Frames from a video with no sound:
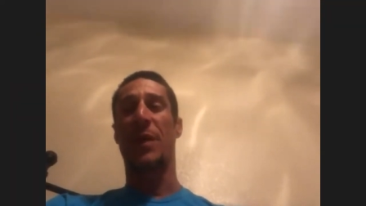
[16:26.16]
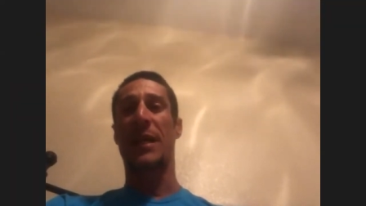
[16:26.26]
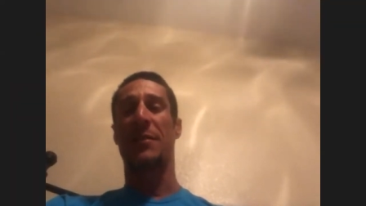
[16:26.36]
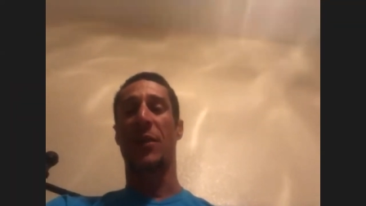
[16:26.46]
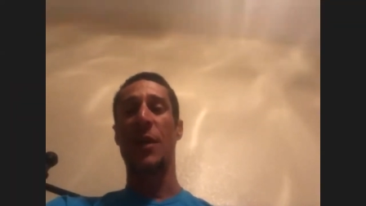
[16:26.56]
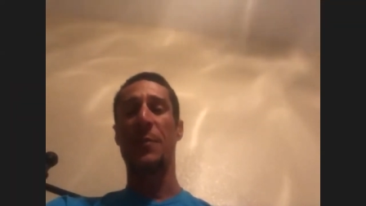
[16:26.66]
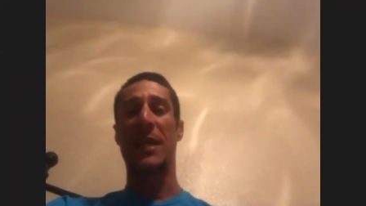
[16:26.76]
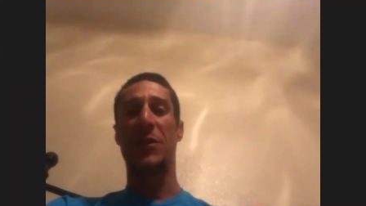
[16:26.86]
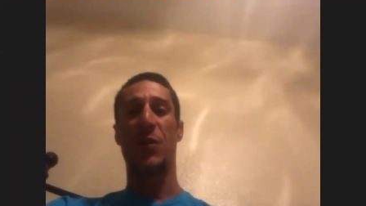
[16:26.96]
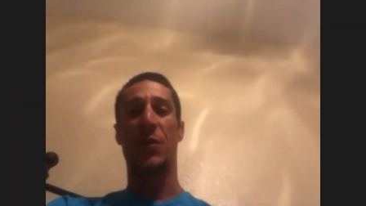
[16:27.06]
going
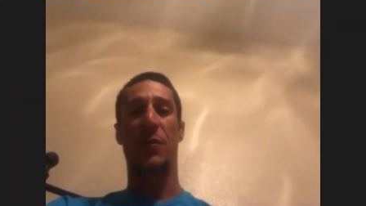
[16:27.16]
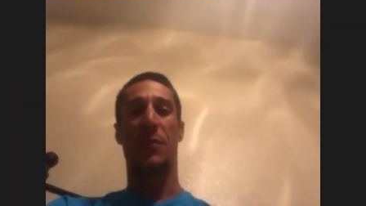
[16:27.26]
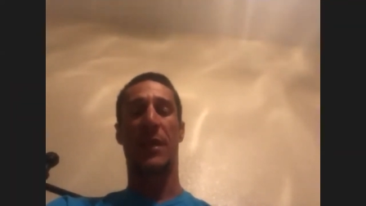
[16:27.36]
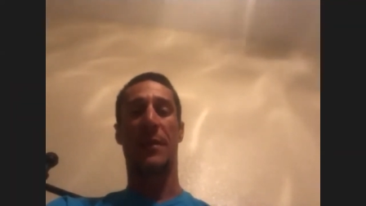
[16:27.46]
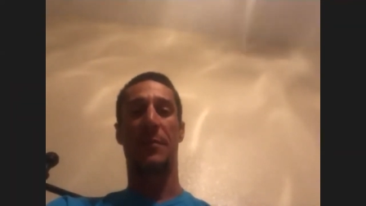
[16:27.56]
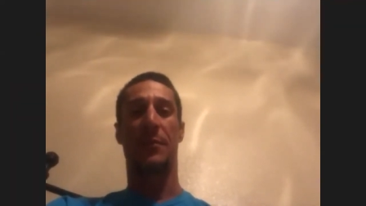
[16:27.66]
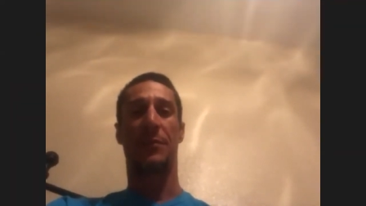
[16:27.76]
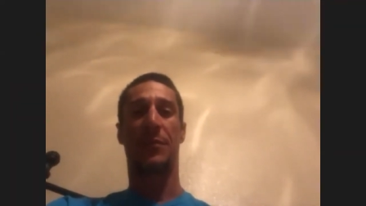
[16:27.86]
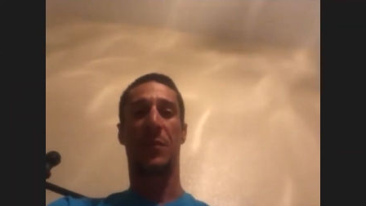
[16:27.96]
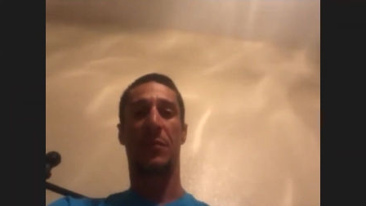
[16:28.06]
back to
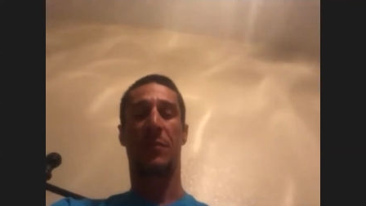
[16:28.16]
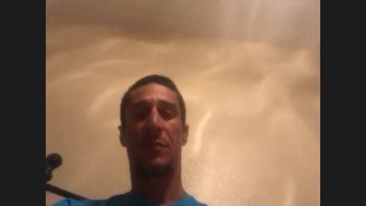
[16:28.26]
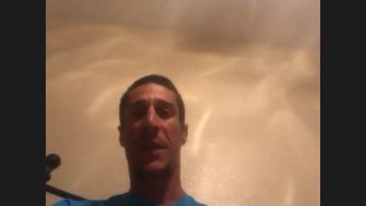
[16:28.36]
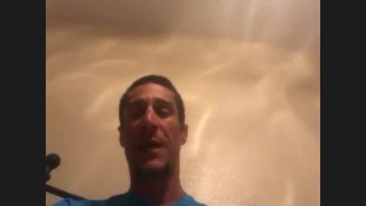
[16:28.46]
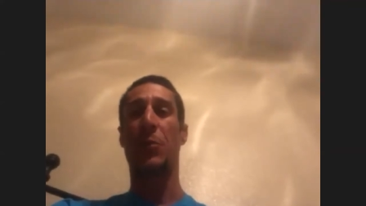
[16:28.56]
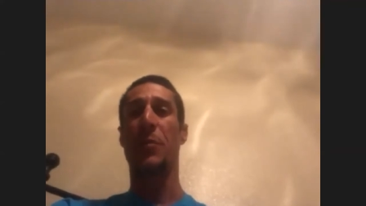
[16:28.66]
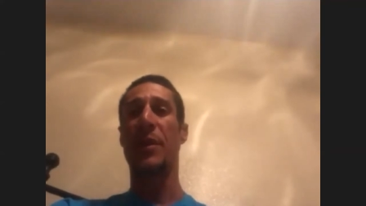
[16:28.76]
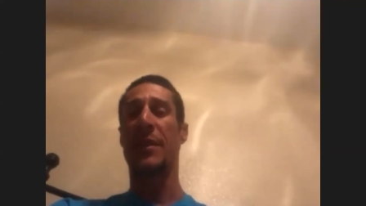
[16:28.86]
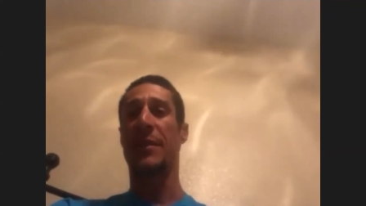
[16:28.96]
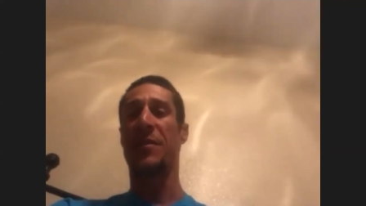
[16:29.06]
power meter is the